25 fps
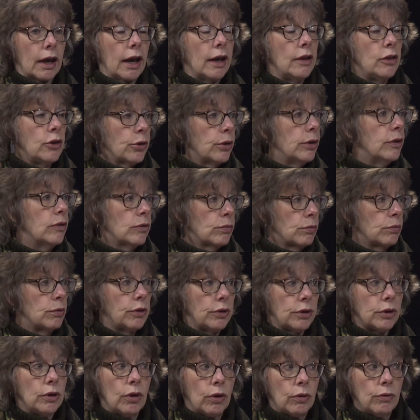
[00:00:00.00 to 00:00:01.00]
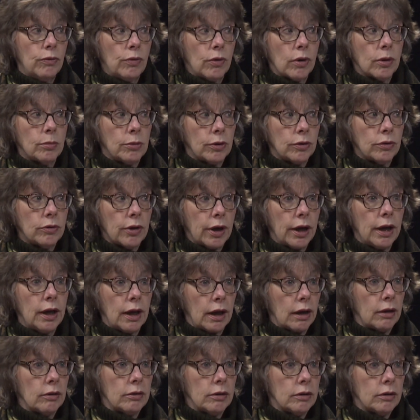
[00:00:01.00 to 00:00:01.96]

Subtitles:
And there is really no formal training.